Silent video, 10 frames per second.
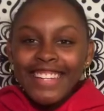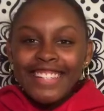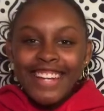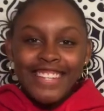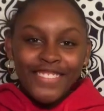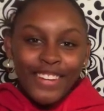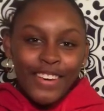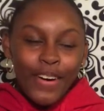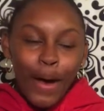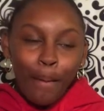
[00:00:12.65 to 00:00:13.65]
In today's
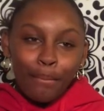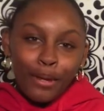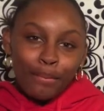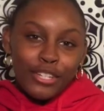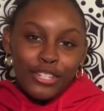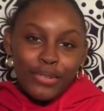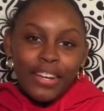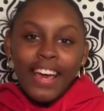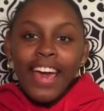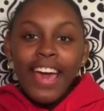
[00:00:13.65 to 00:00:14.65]
video, I'm going to be doing